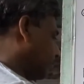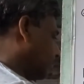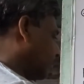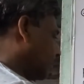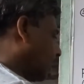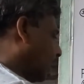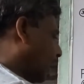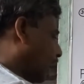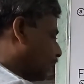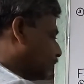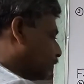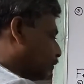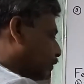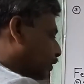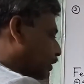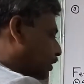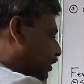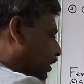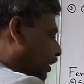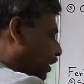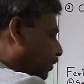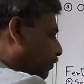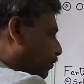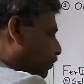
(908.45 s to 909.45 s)
fish
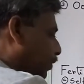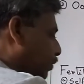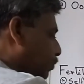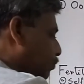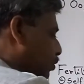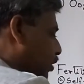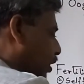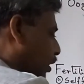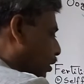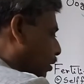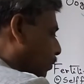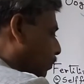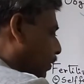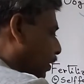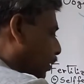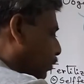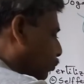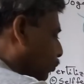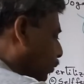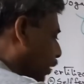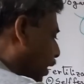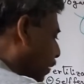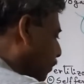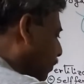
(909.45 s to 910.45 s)
and
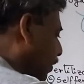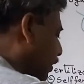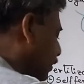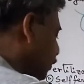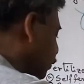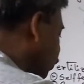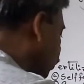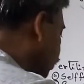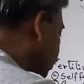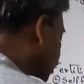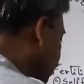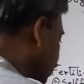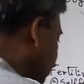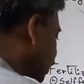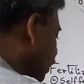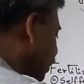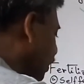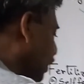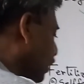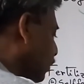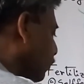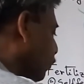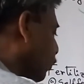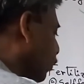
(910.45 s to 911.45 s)
amphibians
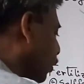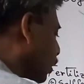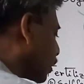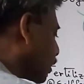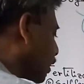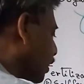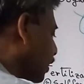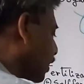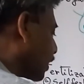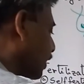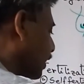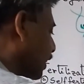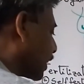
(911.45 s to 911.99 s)
like frogs,